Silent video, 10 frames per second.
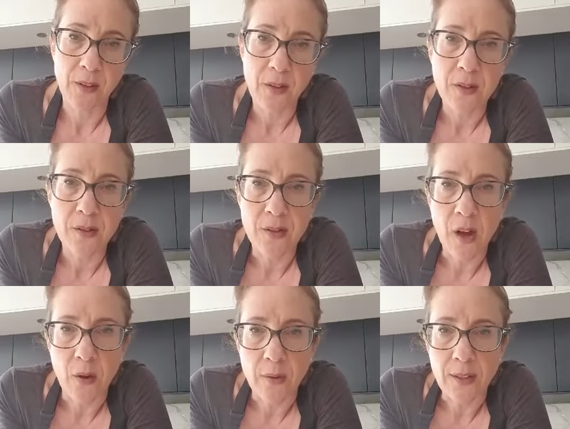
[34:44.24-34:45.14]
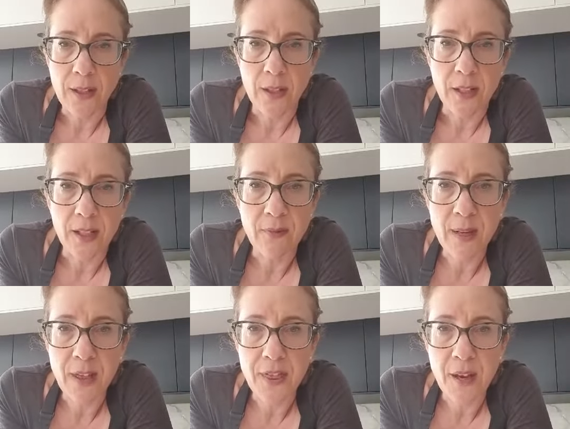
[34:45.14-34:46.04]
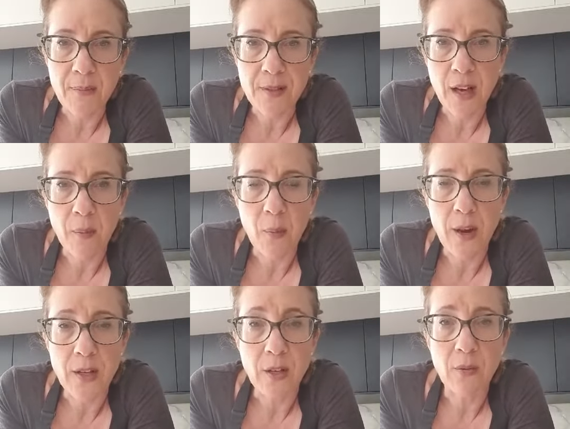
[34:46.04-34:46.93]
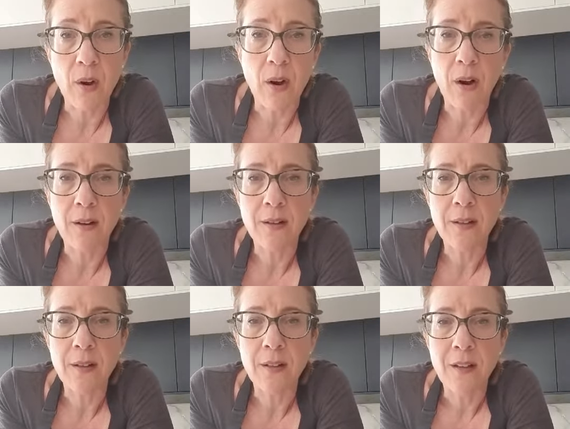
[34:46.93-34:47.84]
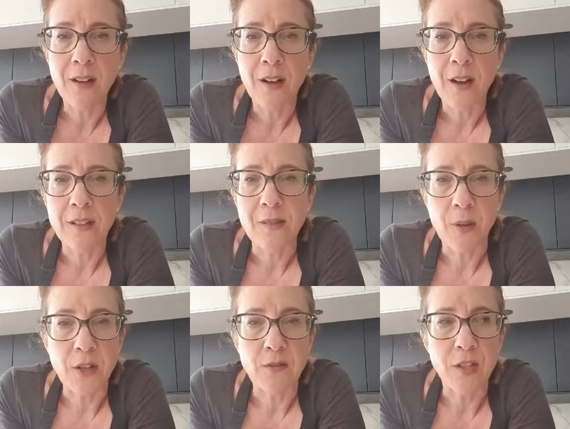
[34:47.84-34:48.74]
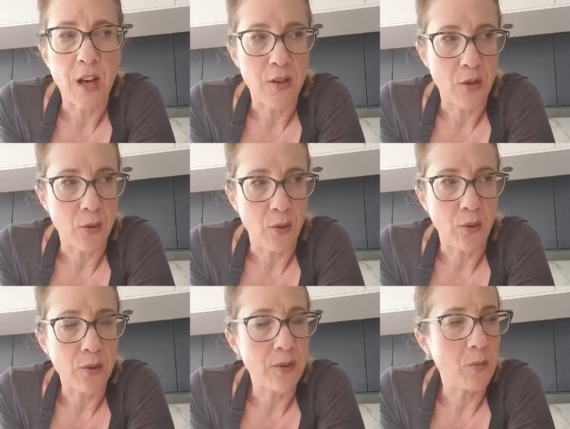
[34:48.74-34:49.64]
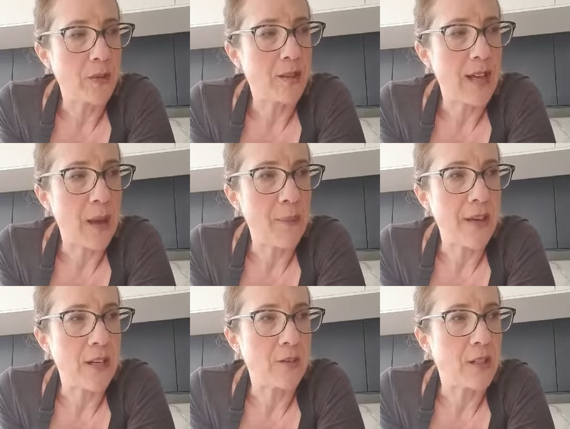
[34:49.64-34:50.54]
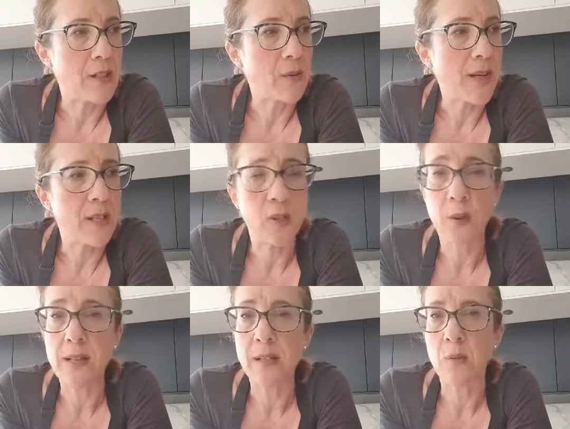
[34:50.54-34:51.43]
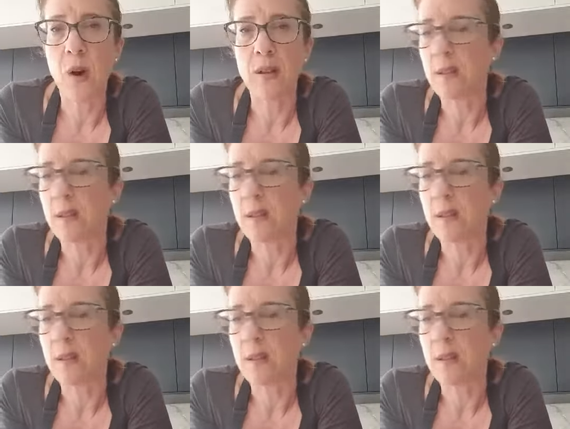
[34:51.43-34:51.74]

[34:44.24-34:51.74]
So you can give me a thumbs up when you are when you've done yours, and we'll see how many you did. So I did 21.